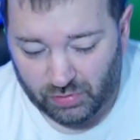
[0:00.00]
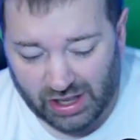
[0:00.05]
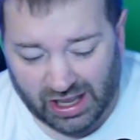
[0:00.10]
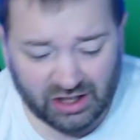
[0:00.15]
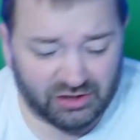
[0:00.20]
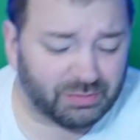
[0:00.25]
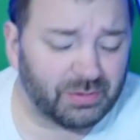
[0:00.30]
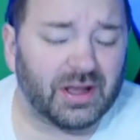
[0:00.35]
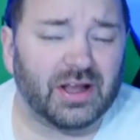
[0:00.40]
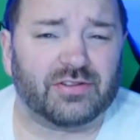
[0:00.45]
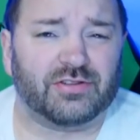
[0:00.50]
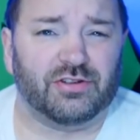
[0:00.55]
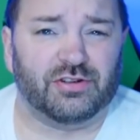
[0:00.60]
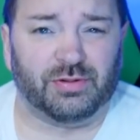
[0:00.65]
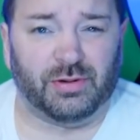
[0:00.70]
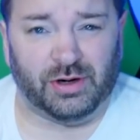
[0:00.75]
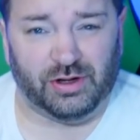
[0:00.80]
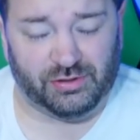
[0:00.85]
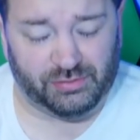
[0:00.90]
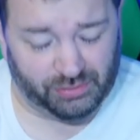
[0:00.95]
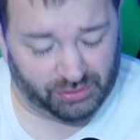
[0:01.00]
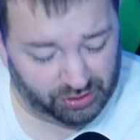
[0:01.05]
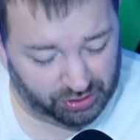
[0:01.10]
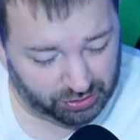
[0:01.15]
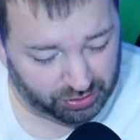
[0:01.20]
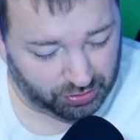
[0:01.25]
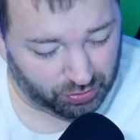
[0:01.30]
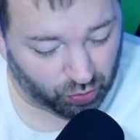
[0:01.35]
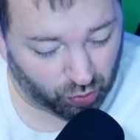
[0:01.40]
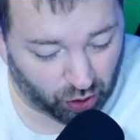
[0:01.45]
As we enter
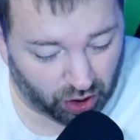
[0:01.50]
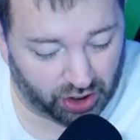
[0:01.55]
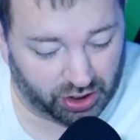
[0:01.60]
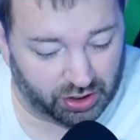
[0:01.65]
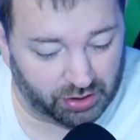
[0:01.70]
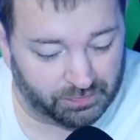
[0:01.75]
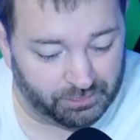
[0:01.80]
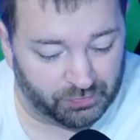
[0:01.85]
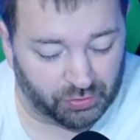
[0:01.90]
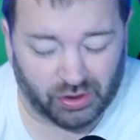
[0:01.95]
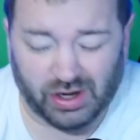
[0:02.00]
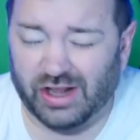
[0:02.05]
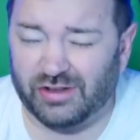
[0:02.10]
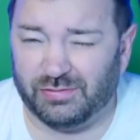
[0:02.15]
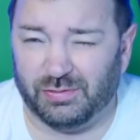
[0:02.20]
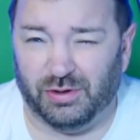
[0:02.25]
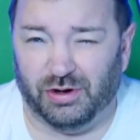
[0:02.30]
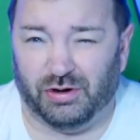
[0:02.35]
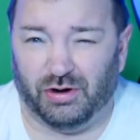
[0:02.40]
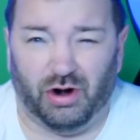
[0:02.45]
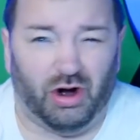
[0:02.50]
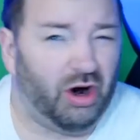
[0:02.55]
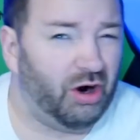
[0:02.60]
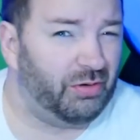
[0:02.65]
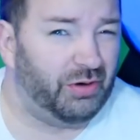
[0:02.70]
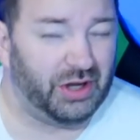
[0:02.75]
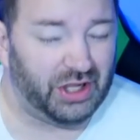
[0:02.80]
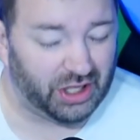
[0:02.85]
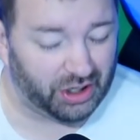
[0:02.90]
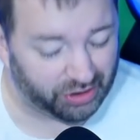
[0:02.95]
2021, or as we
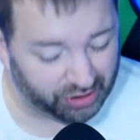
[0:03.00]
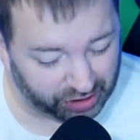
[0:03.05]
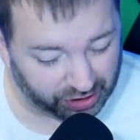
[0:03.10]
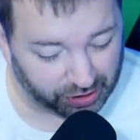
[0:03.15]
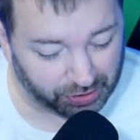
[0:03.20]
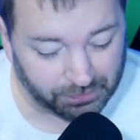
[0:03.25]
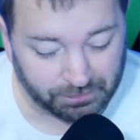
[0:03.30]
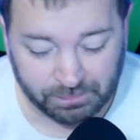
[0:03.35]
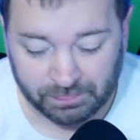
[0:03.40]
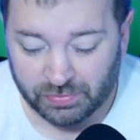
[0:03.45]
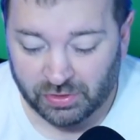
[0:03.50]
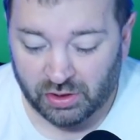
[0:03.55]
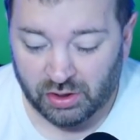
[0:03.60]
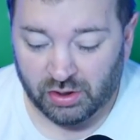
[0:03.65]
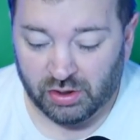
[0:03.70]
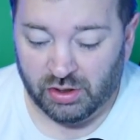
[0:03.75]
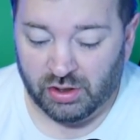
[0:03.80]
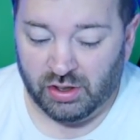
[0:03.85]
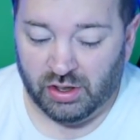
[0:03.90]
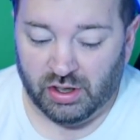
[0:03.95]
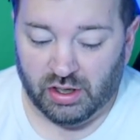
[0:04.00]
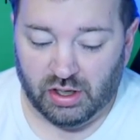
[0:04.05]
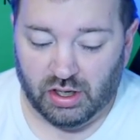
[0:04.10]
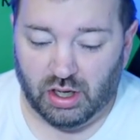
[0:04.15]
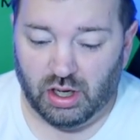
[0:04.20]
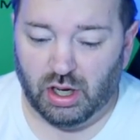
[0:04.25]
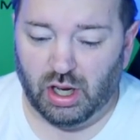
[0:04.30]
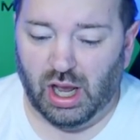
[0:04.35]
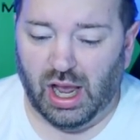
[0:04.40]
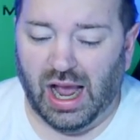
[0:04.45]
already are here,
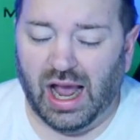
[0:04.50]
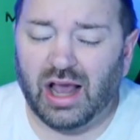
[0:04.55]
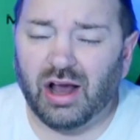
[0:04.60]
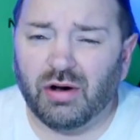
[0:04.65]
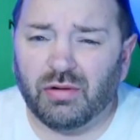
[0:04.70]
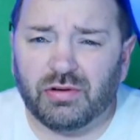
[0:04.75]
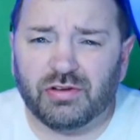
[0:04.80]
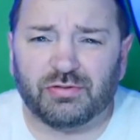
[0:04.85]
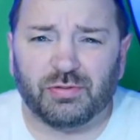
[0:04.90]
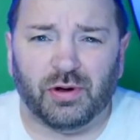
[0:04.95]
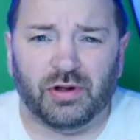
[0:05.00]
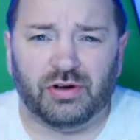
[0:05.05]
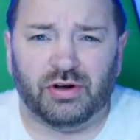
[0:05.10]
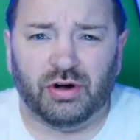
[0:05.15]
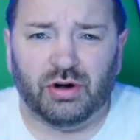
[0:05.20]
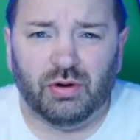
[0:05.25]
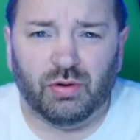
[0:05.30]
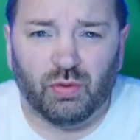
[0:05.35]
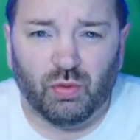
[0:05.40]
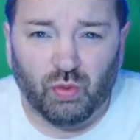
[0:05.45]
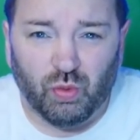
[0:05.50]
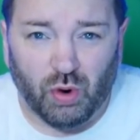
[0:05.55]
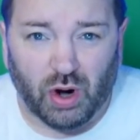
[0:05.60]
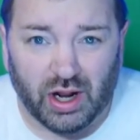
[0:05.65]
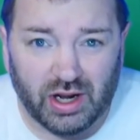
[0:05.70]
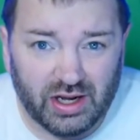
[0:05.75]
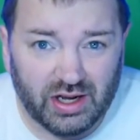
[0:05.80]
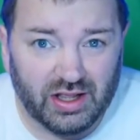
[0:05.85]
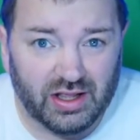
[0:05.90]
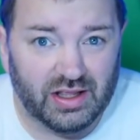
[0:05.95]
I always wonder
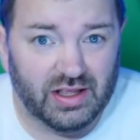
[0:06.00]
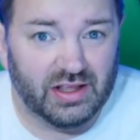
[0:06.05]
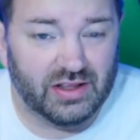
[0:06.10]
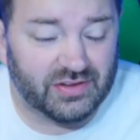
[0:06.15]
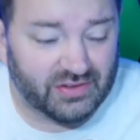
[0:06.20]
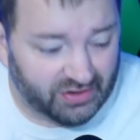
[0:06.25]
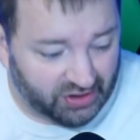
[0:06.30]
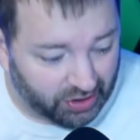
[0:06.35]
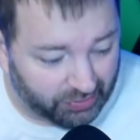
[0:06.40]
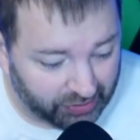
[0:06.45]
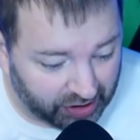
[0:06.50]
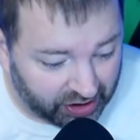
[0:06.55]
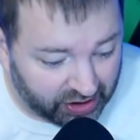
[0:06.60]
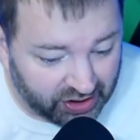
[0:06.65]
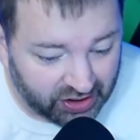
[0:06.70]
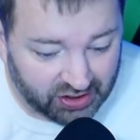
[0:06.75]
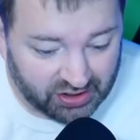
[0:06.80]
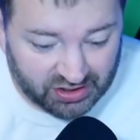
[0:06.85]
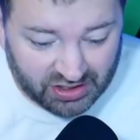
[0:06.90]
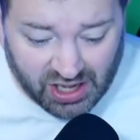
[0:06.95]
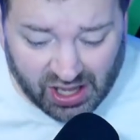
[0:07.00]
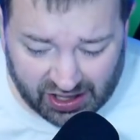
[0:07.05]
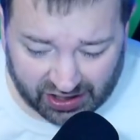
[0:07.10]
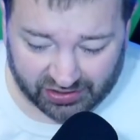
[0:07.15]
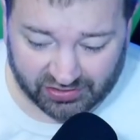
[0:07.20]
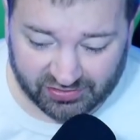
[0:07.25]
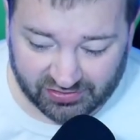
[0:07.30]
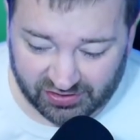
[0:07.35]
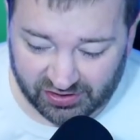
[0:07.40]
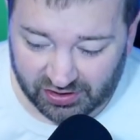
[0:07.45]
what is coming
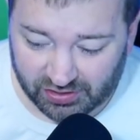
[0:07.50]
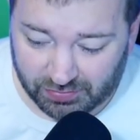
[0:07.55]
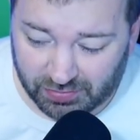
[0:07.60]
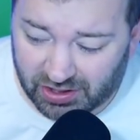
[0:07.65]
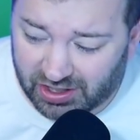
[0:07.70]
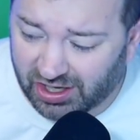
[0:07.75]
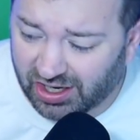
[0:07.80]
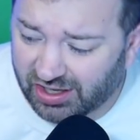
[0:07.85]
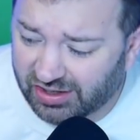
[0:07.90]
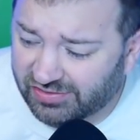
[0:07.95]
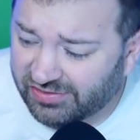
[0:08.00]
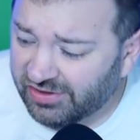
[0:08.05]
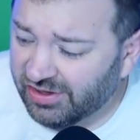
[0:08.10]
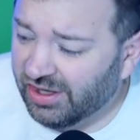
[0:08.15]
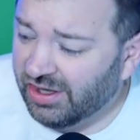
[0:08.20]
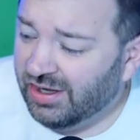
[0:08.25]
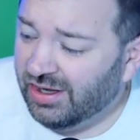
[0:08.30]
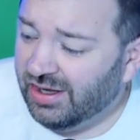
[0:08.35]
next. Because